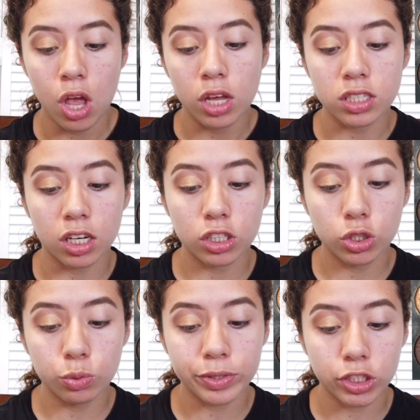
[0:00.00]
So I'm gonna
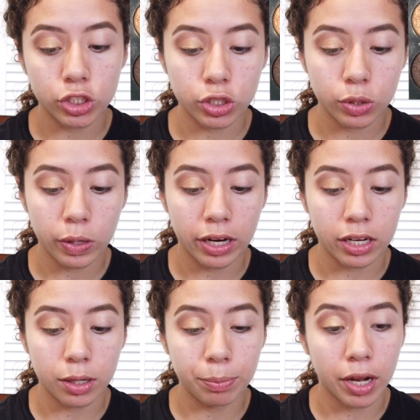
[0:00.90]
do Rich Girl, and I'm
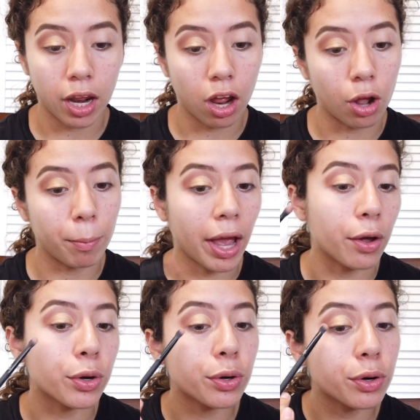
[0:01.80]
gonna put it on my
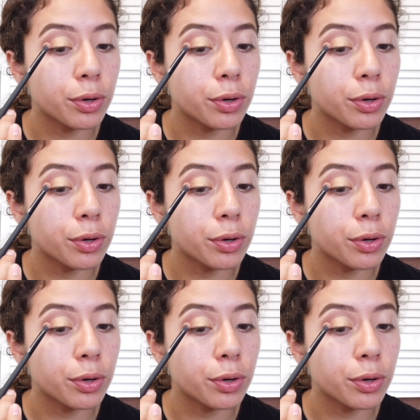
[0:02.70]
outer.